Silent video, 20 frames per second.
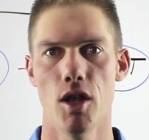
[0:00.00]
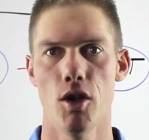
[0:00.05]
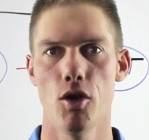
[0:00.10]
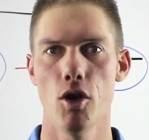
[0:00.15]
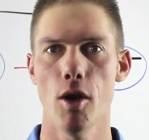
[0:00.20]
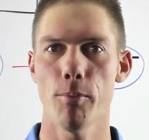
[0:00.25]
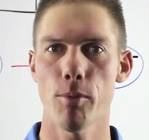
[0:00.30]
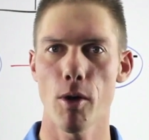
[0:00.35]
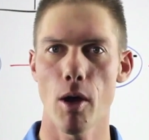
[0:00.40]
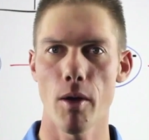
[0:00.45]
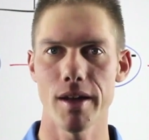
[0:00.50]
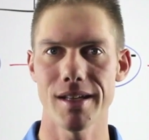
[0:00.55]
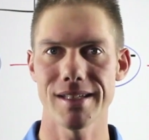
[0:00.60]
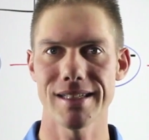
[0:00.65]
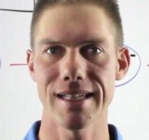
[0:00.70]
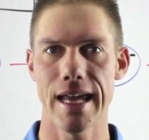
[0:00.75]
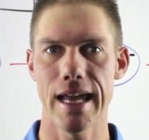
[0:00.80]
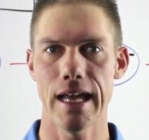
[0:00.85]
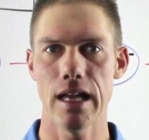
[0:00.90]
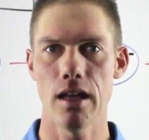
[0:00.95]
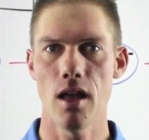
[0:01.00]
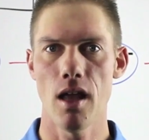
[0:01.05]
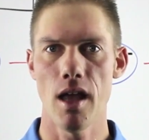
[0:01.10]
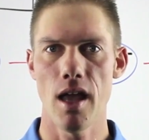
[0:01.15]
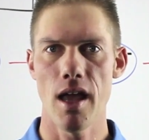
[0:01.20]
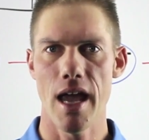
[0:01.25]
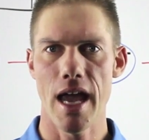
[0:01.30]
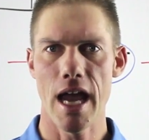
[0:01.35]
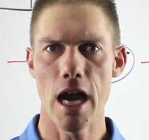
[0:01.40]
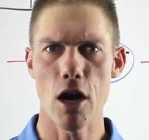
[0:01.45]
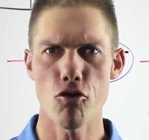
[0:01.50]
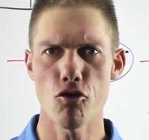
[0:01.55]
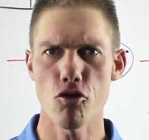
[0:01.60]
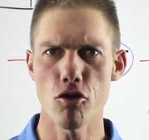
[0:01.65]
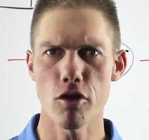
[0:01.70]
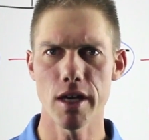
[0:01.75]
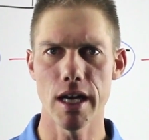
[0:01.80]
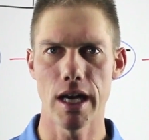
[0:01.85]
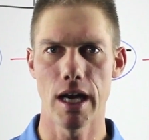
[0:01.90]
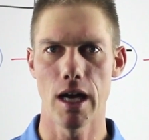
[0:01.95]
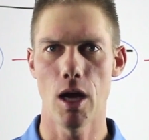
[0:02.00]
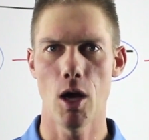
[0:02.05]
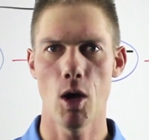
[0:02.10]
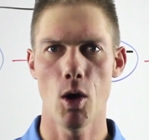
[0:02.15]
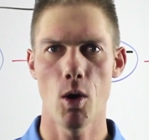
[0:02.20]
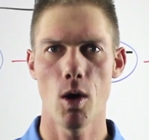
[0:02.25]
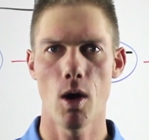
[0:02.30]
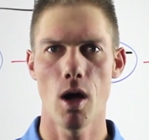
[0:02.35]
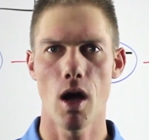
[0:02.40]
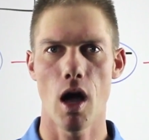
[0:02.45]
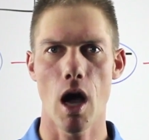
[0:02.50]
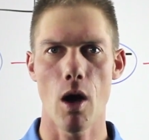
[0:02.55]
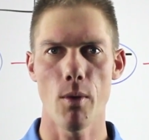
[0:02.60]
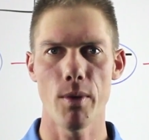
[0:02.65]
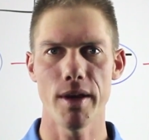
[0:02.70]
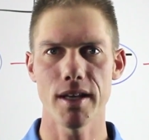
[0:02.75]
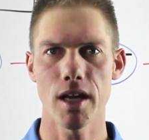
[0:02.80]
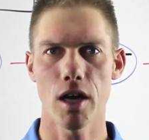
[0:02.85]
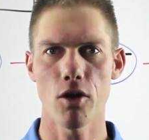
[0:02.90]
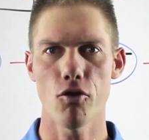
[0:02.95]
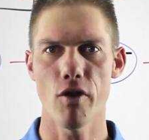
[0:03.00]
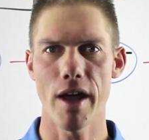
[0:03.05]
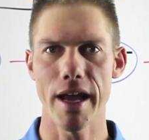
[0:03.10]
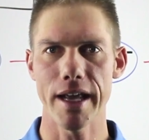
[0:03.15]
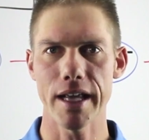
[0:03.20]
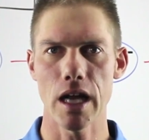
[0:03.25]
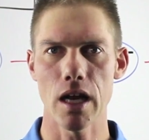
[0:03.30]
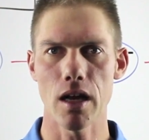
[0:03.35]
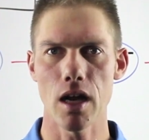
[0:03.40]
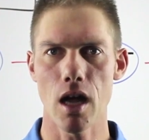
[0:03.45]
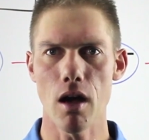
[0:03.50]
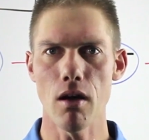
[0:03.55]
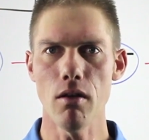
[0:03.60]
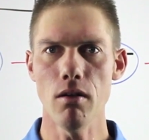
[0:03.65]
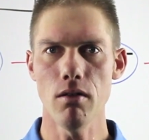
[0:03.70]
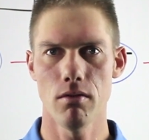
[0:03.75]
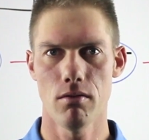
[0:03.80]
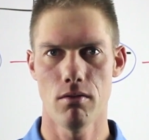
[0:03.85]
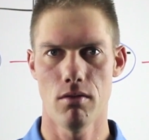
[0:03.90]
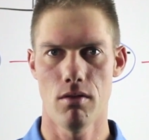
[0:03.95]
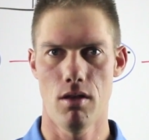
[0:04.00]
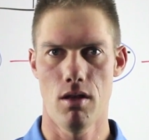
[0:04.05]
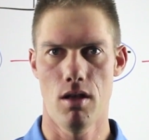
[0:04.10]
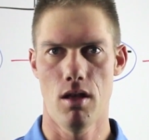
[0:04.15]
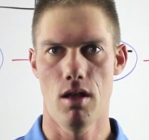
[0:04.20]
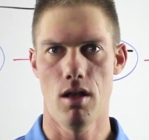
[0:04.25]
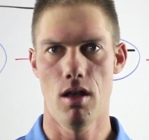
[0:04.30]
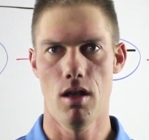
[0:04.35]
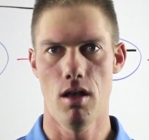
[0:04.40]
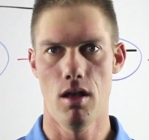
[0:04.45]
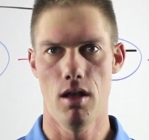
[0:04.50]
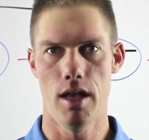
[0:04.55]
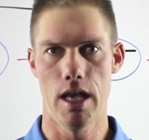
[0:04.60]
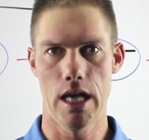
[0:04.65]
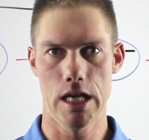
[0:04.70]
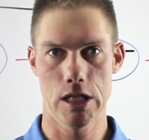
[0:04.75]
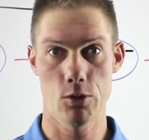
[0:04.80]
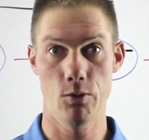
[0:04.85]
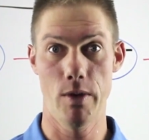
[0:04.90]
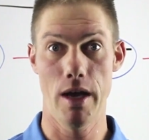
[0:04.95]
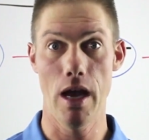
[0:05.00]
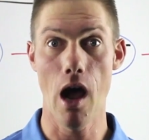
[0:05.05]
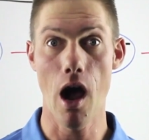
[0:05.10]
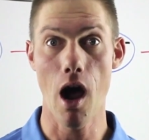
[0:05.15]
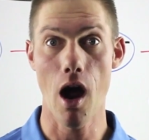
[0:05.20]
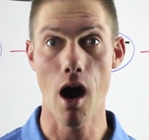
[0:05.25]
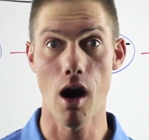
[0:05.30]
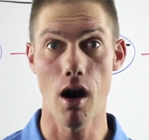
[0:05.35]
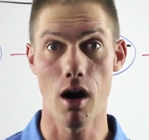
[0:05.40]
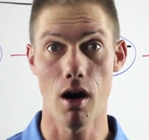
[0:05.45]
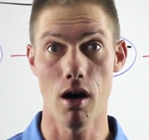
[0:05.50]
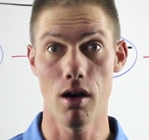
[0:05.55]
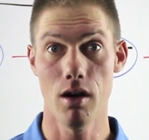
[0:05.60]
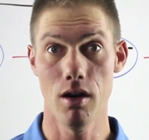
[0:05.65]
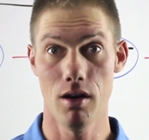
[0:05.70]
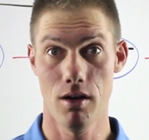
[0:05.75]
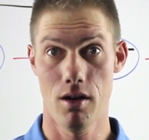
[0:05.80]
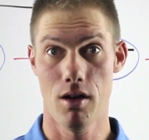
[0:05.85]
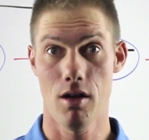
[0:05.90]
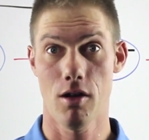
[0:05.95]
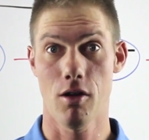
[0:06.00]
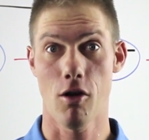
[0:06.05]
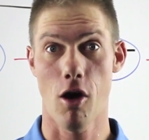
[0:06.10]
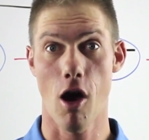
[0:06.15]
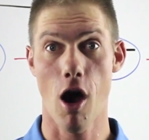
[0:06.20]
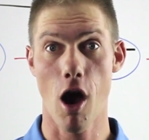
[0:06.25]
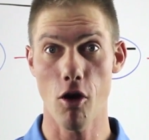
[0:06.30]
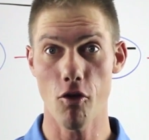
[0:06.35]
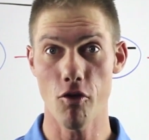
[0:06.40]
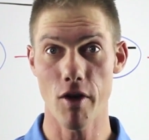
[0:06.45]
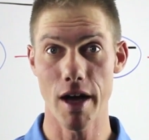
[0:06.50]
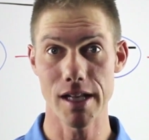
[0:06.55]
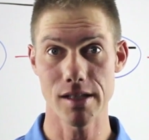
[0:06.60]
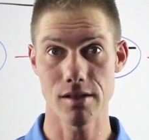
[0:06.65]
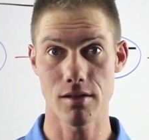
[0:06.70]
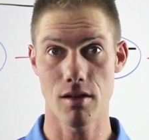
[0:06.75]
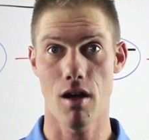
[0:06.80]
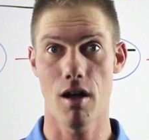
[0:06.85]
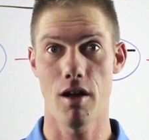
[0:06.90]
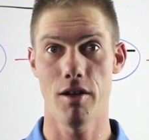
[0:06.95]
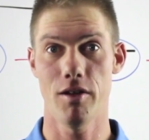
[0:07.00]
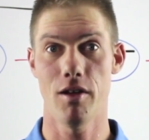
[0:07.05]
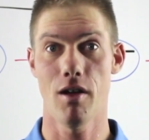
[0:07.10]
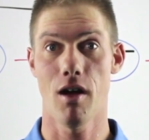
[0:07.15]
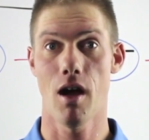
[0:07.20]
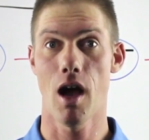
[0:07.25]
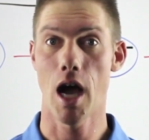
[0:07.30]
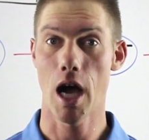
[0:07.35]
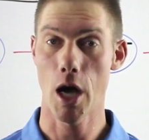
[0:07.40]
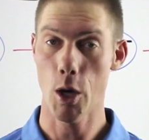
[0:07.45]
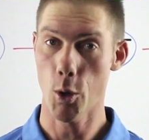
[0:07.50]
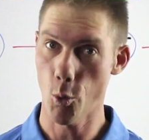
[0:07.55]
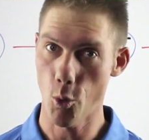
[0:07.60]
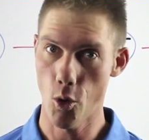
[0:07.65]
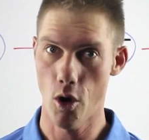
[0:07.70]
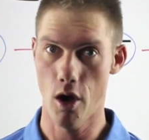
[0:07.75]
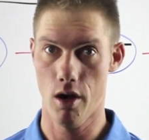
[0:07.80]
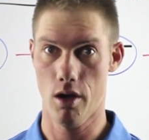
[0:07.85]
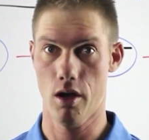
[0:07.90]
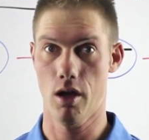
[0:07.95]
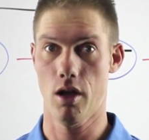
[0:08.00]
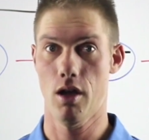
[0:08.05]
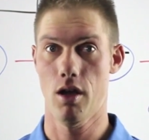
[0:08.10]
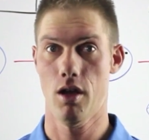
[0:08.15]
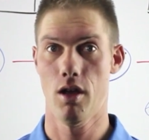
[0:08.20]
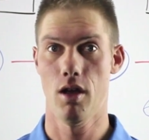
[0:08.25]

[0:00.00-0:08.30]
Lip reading: You're probably saying, "Hey Rudy, are we done raking now?" Yes, we are. Congrats on your hard work.